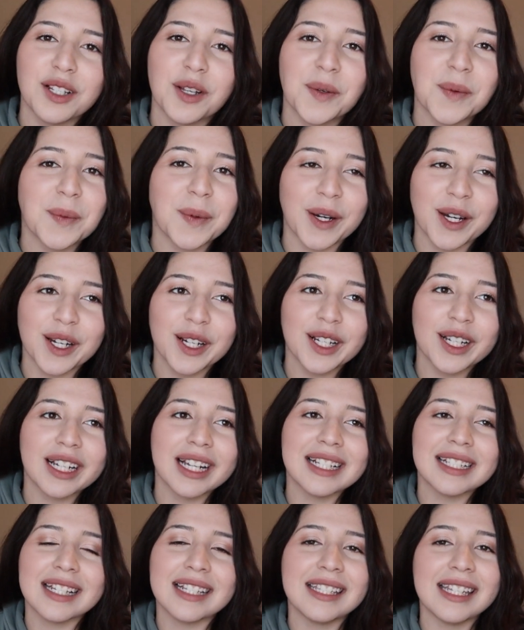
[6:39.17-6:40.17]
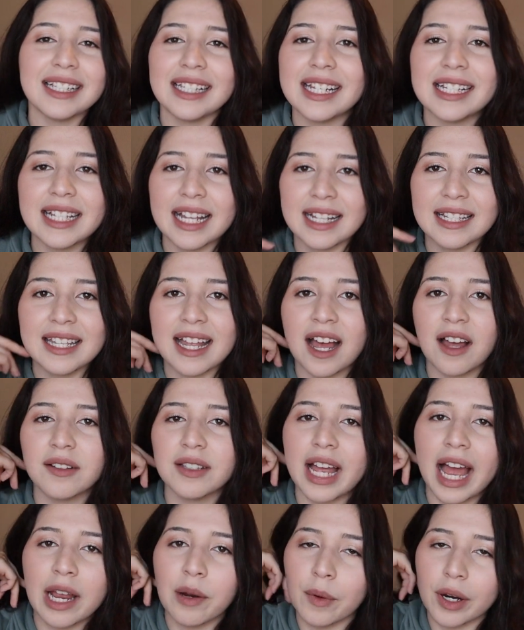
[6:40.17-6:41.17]
to work because as silly as that
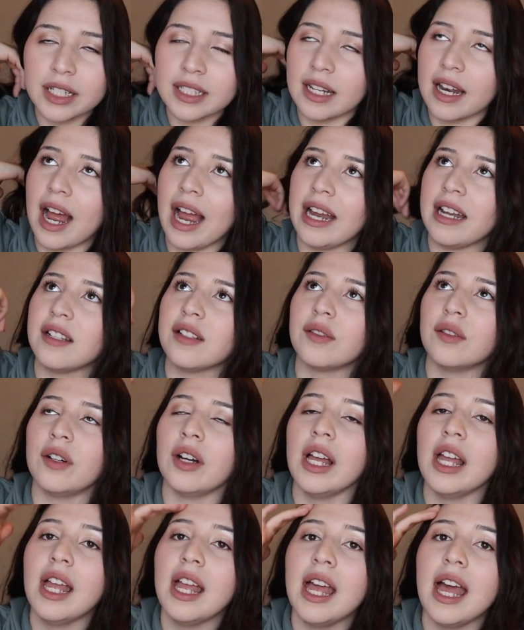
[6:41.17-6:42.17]
sounds I worked in high school